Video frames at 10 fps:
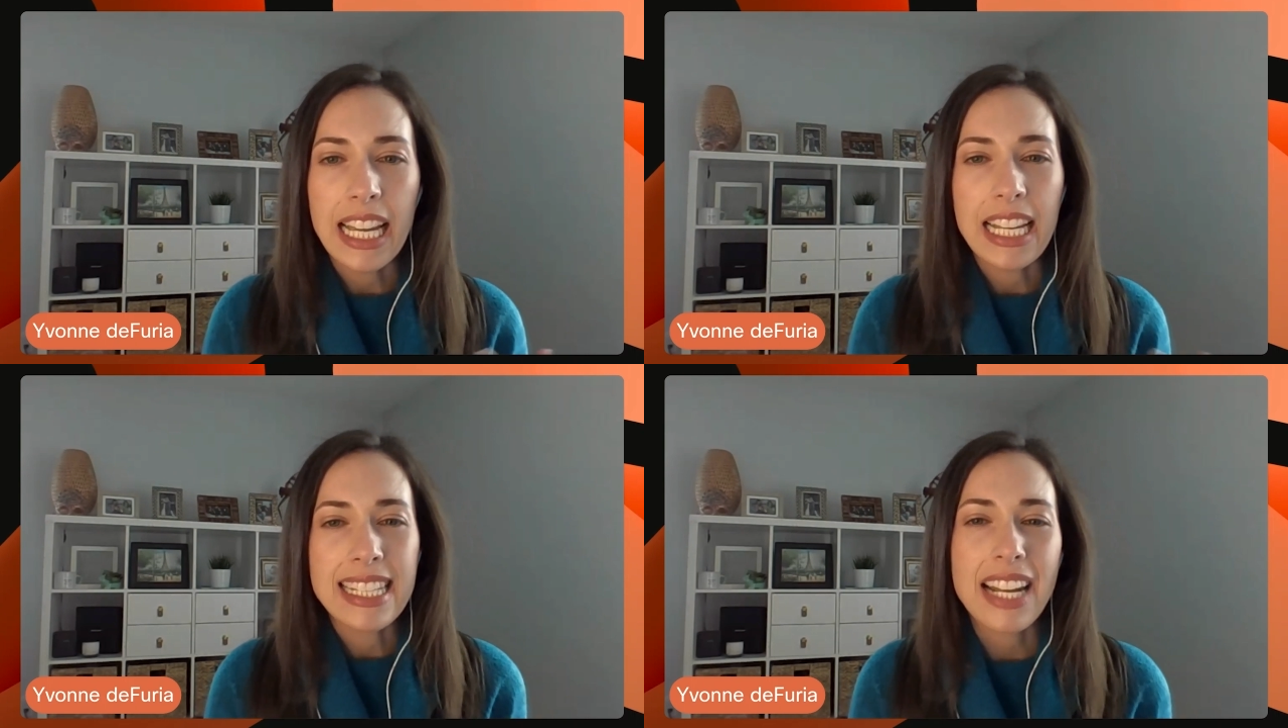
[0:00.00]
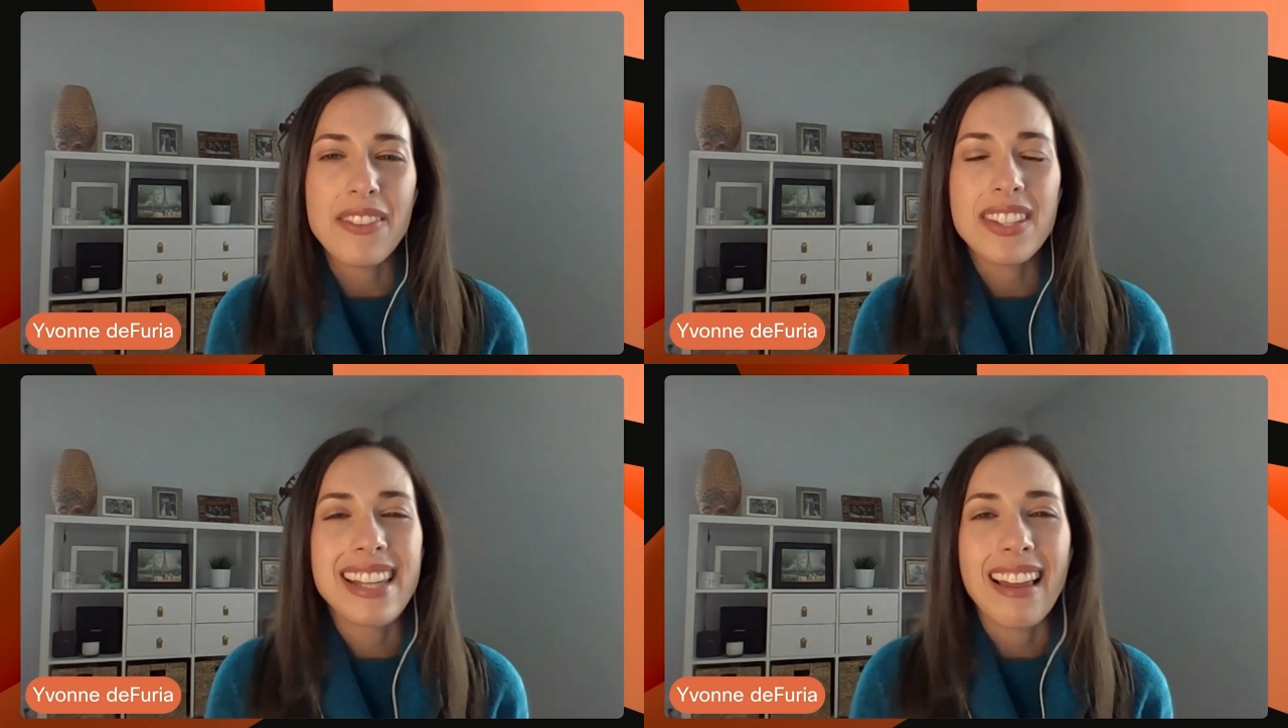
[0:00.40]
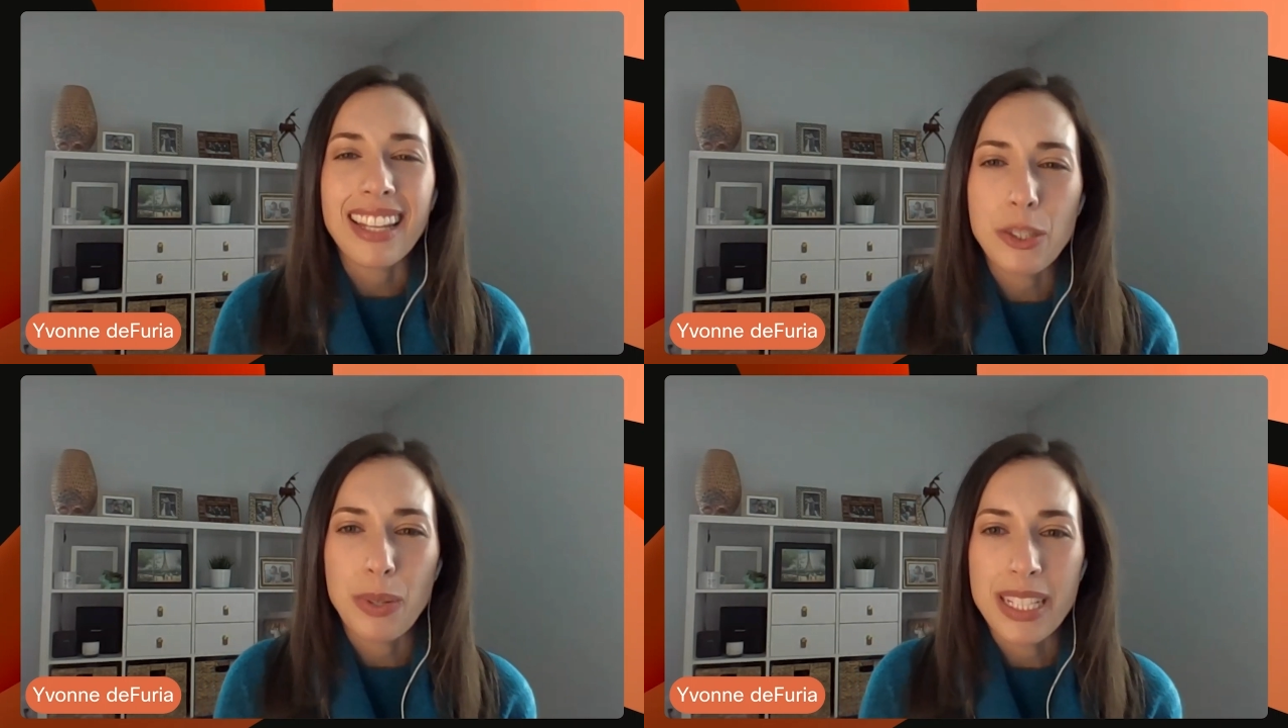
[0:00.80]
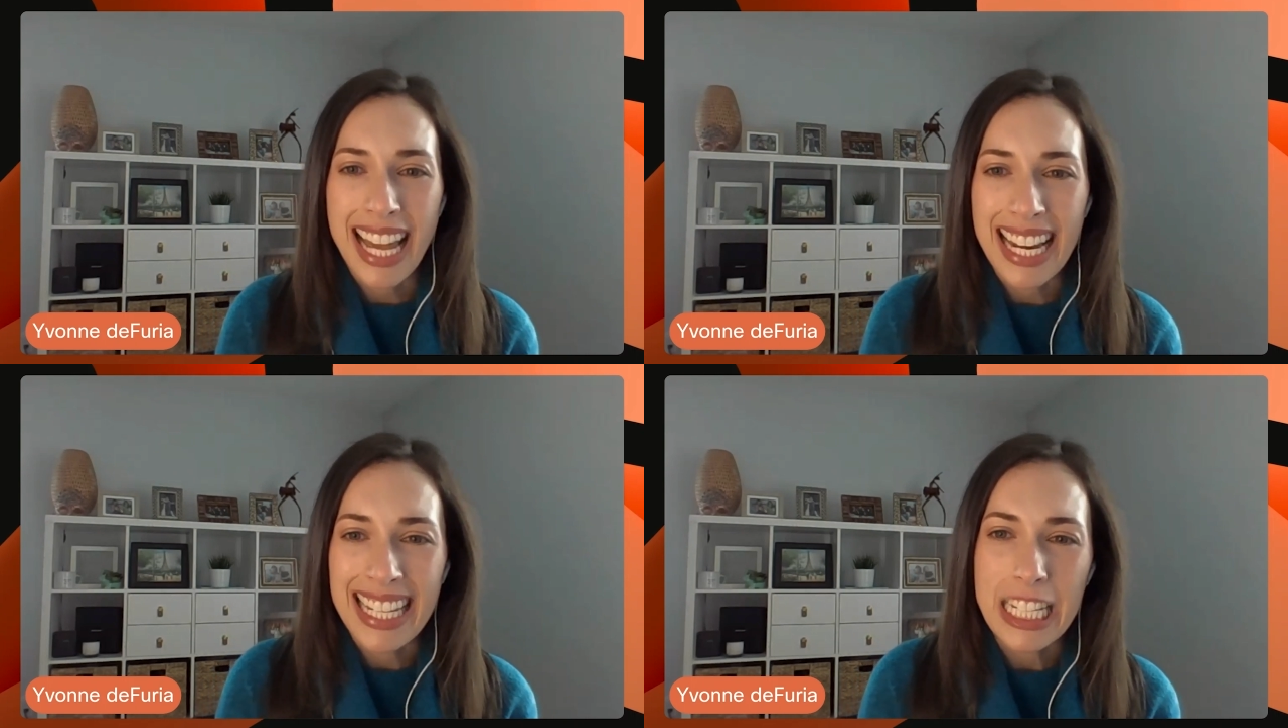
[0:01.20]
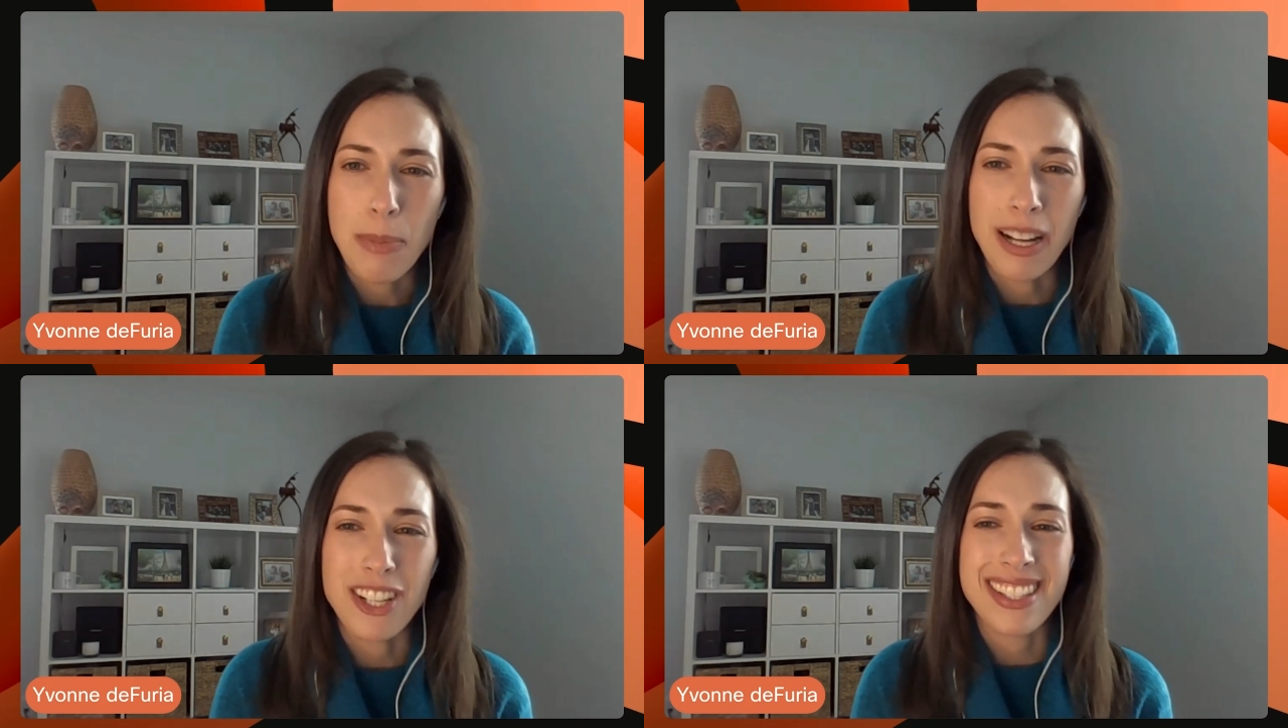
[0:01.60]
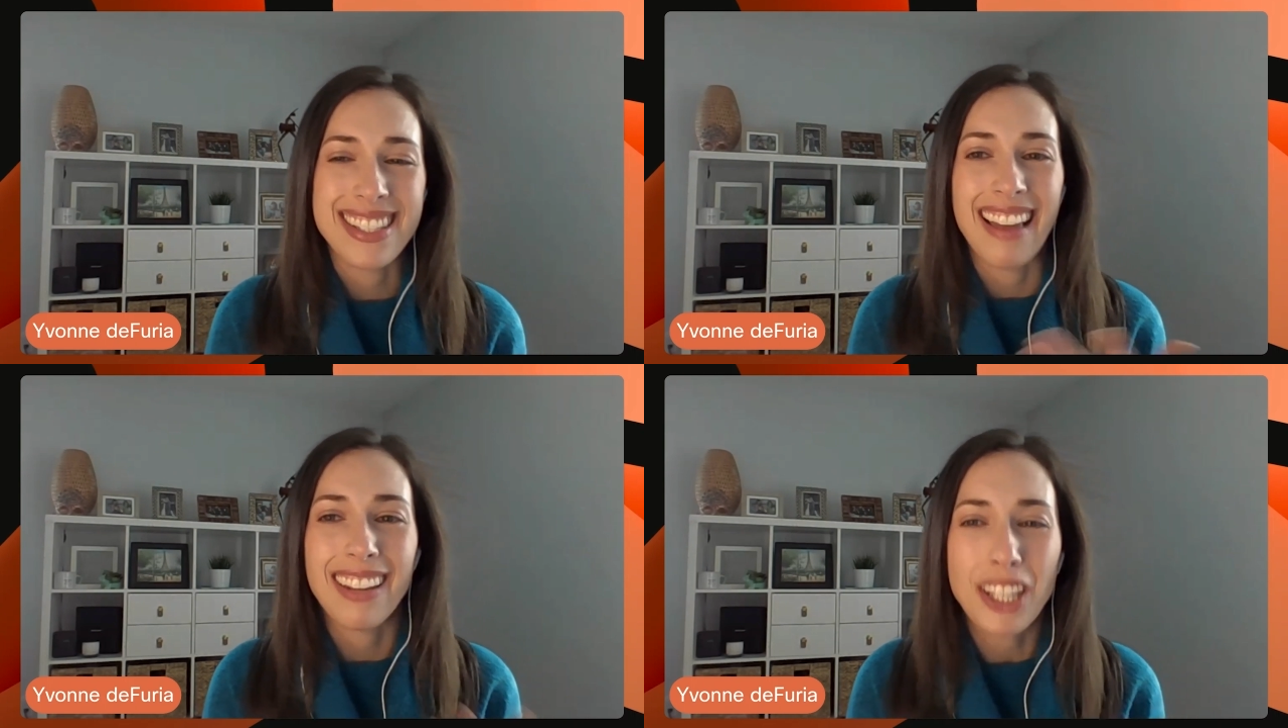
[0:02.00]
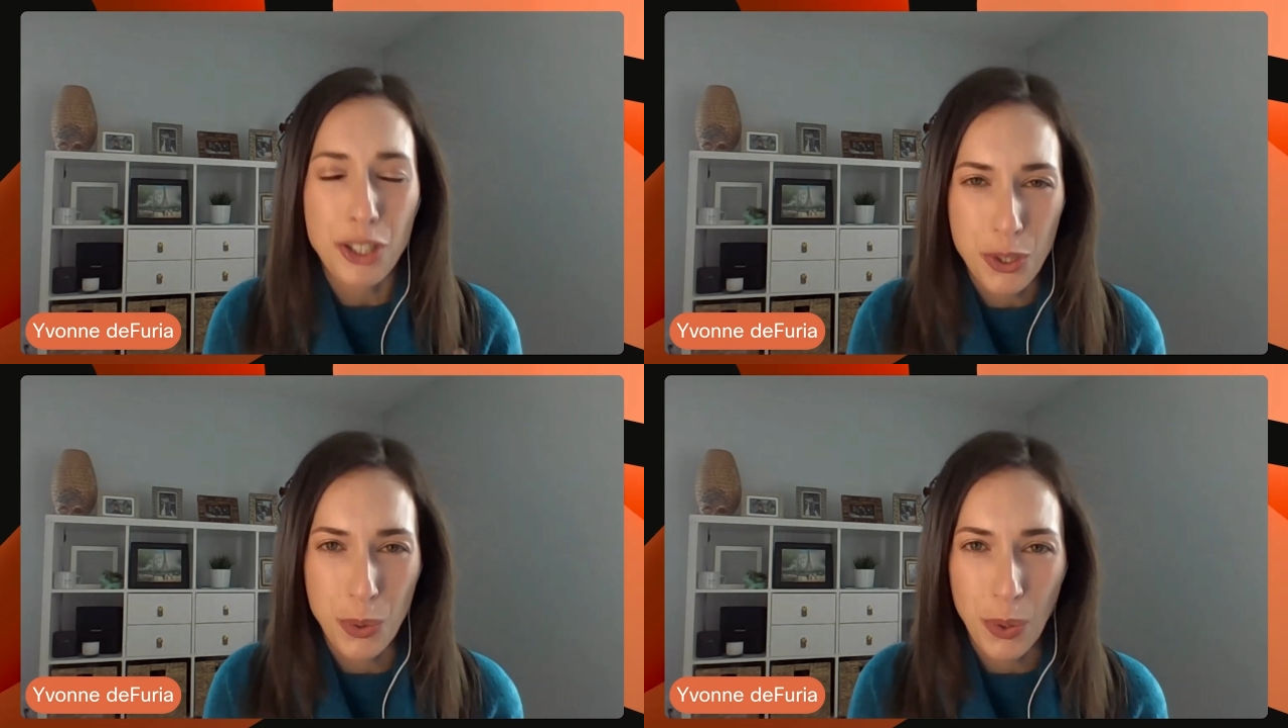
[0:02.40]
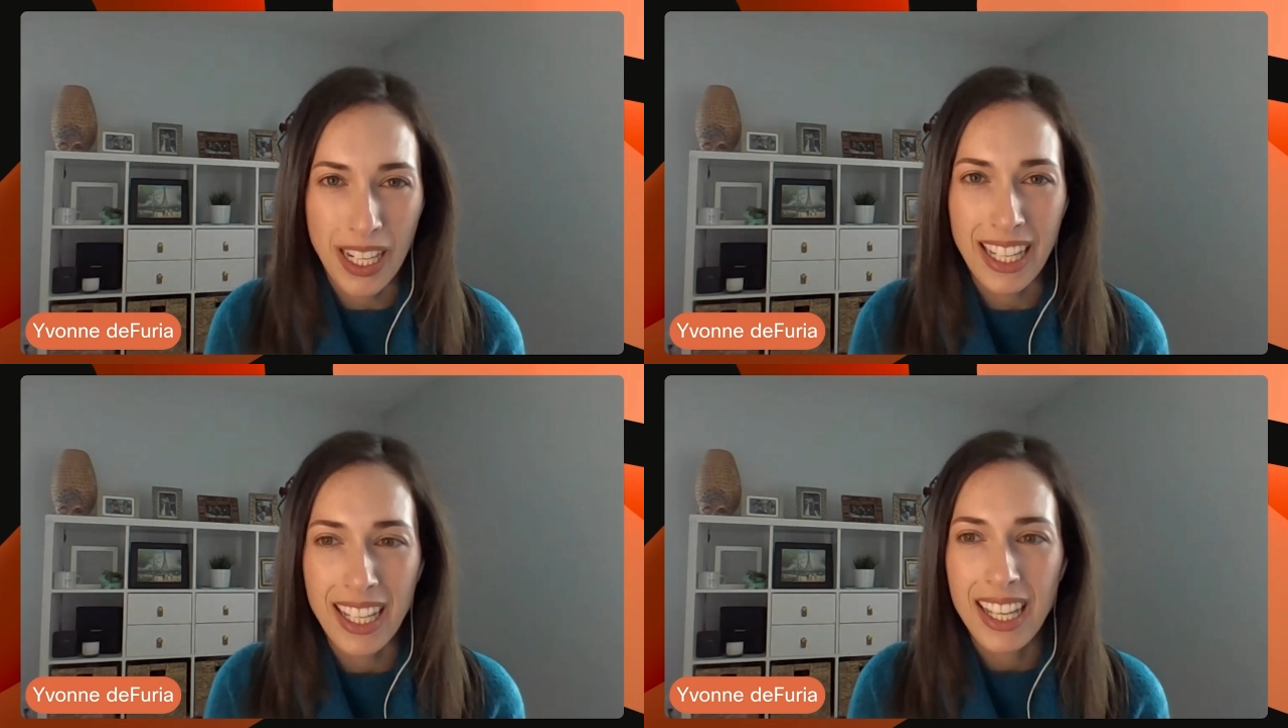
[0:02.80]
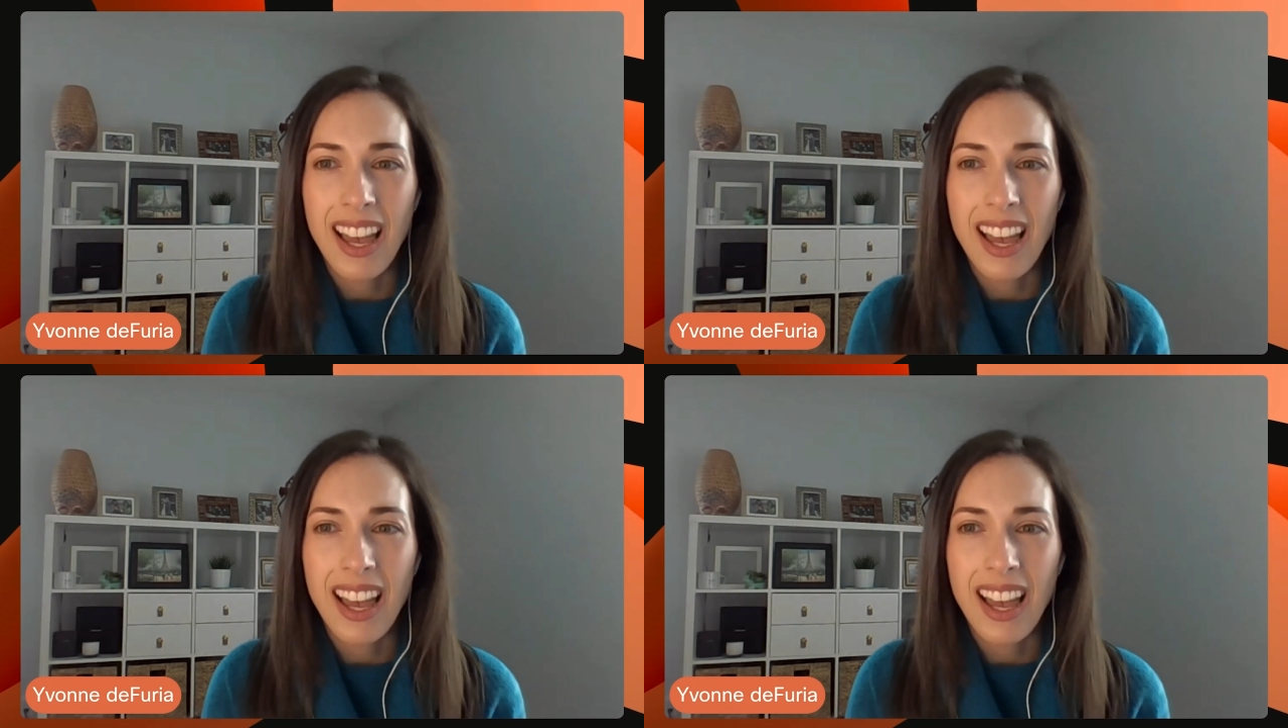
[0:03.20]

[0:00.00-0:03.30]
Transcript: Instead of selling to attendees by just telling your story,